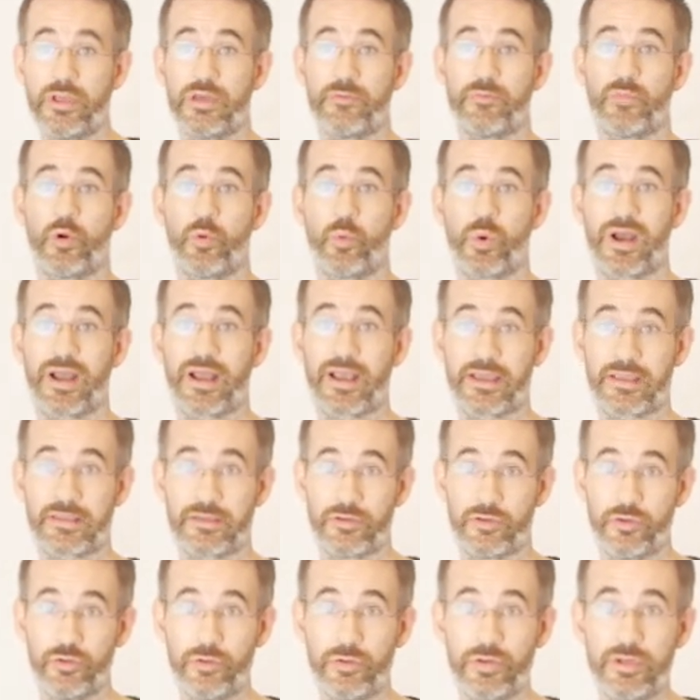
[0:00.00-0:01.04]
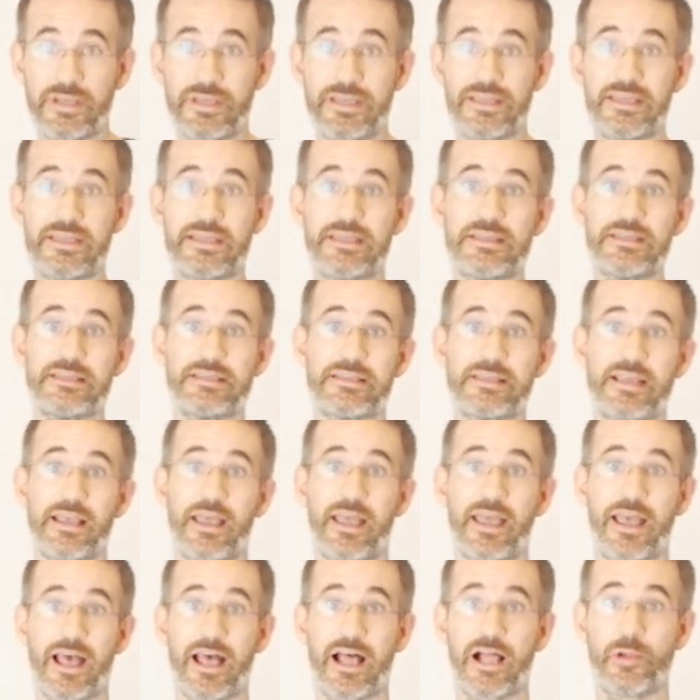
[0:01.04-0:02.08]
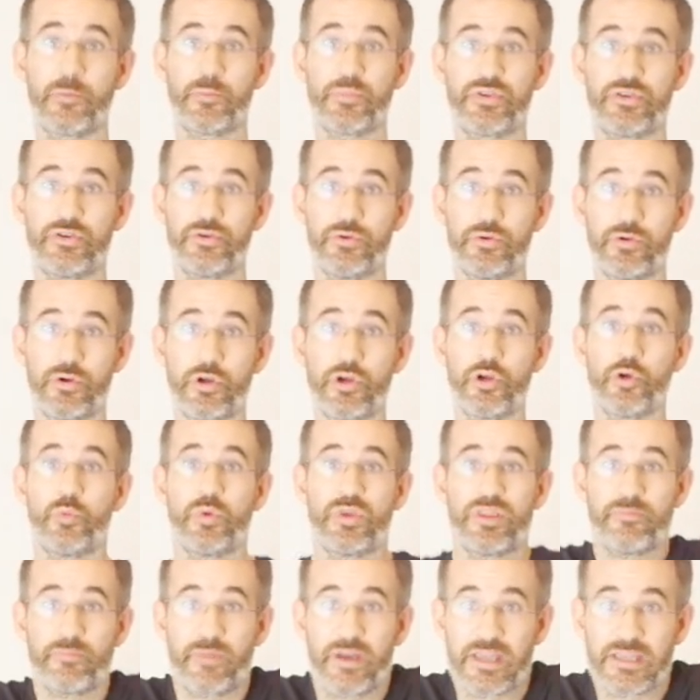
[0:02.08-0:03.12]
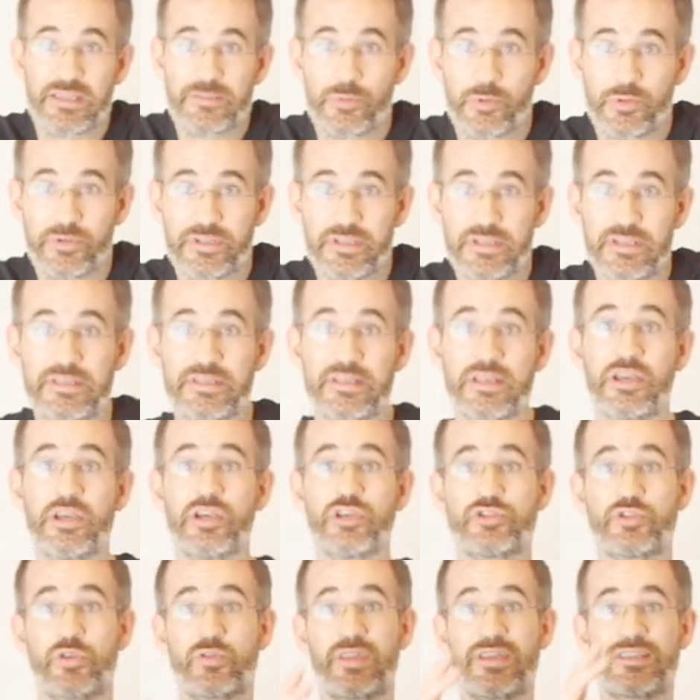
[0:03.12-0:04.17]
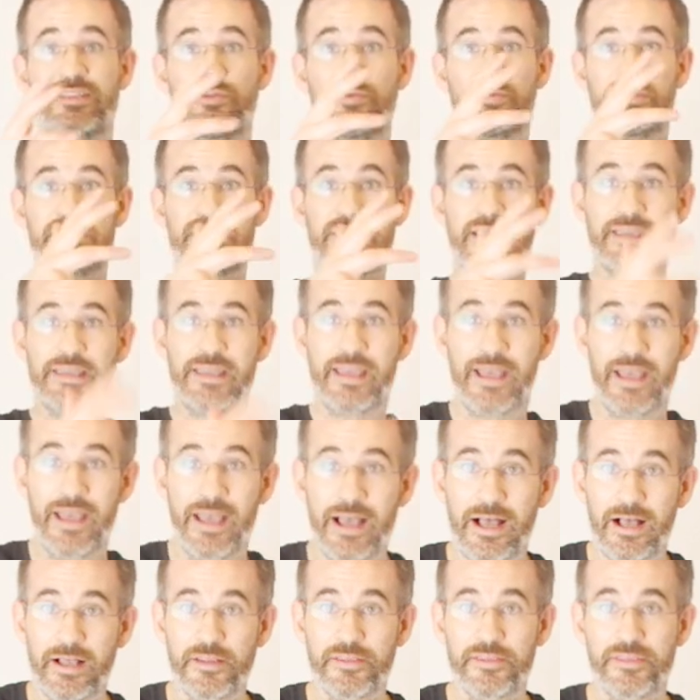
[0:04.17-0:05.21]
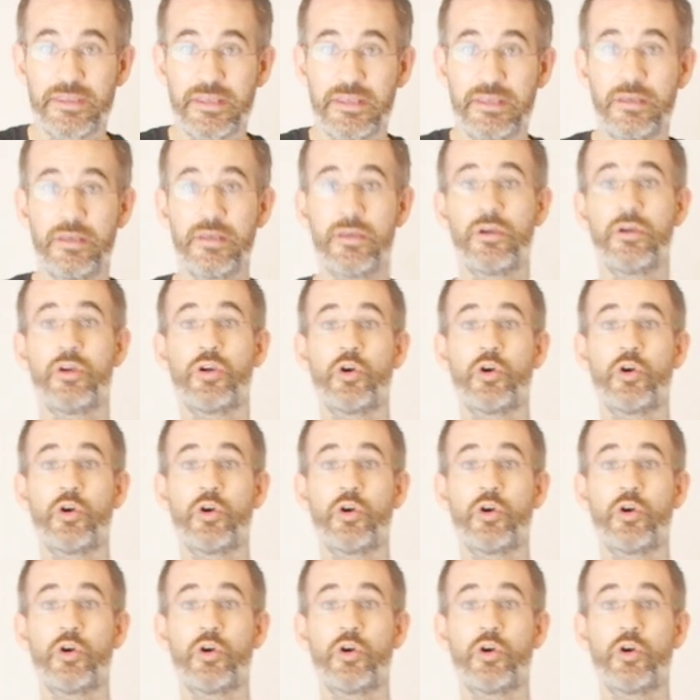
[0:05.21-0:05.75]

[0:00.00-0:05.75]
but what I can do is help you with my expertise so that you stay healthy